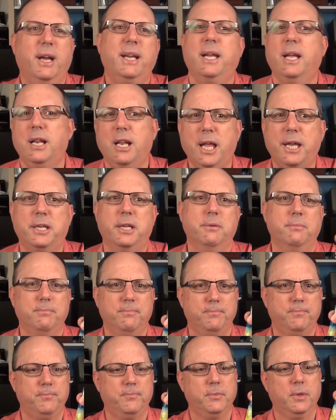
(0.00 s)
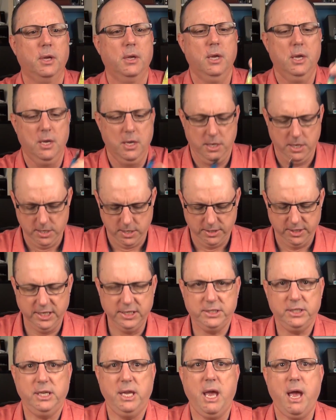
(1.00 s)
I kind of like it.
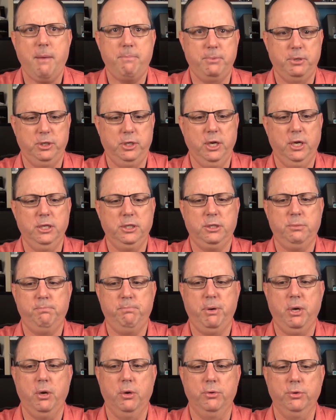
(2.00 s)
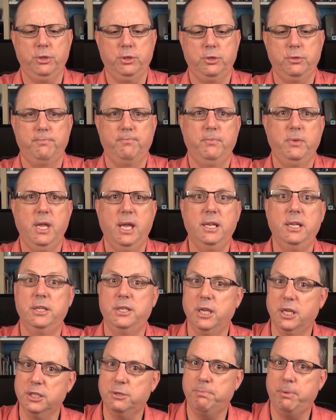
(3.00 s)
This cap does post, and it
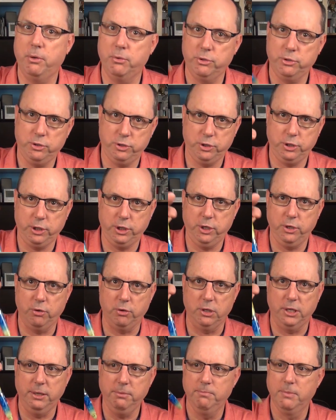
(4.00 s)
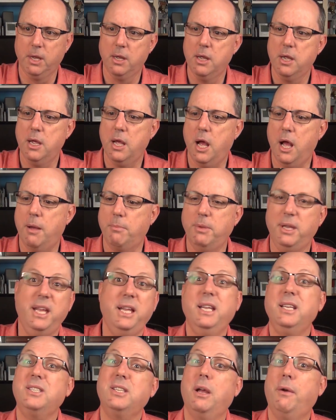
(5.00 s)
does post securely. Um,
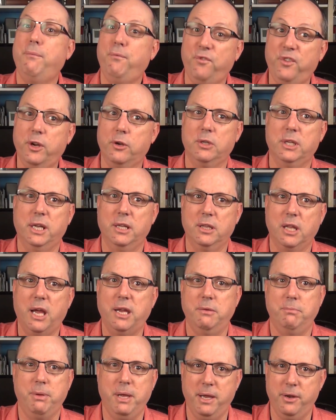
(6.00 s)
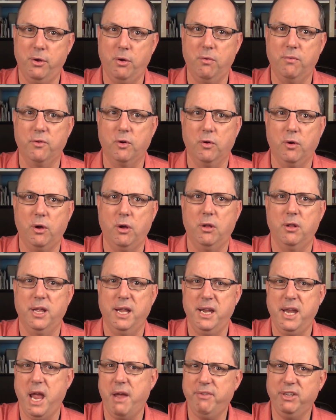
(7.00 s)
it is a fairly light pen overall,
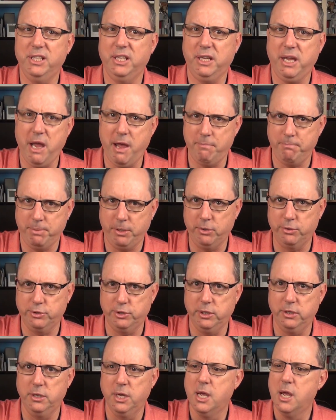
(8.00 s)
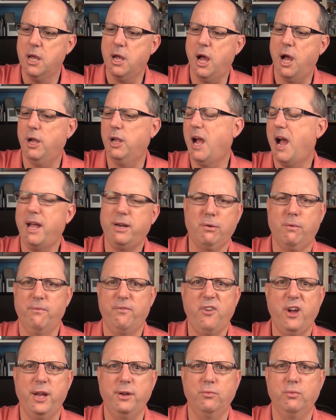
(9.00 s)
and having the cap posted, uh, I don't
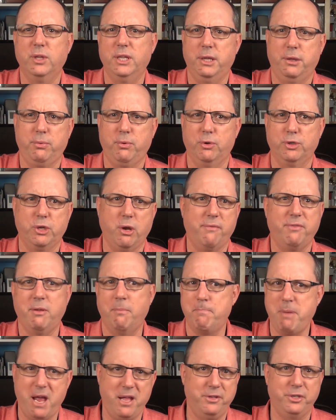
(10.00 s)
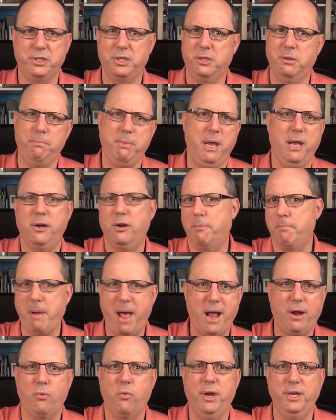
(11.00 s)
find really throws off the balance of the pen or
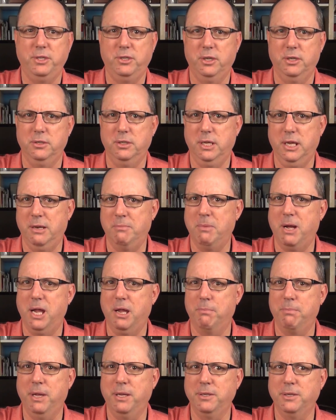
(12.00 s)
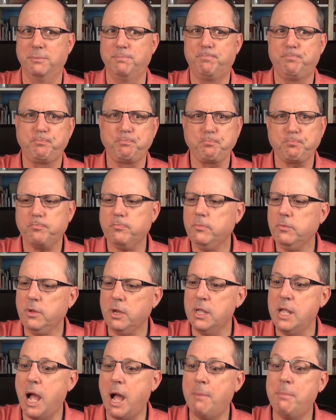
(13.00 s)
backweights it, in my opinion.
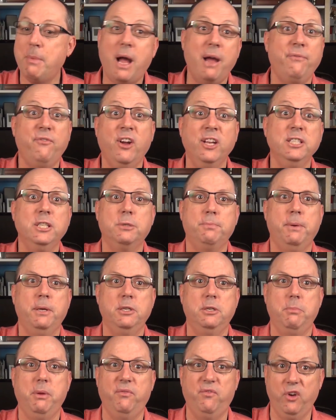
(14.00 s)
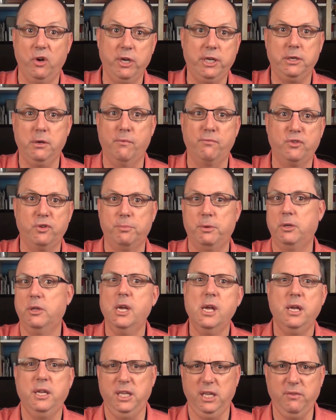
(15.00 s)
Um, I find this pen to be very comfortable,
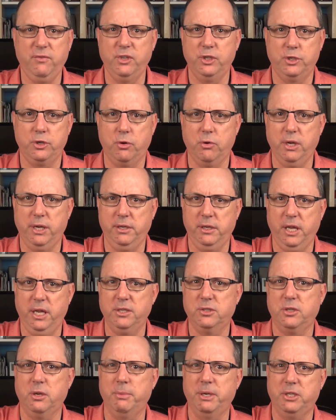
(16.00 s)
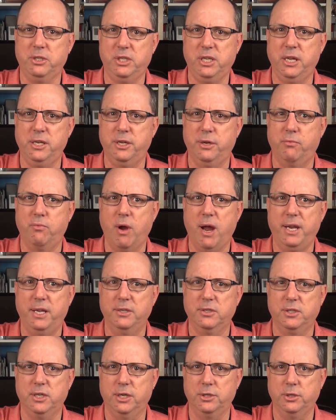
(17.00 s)
even during some extended
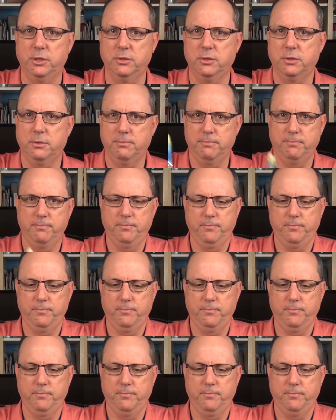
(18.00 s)
writing sessions.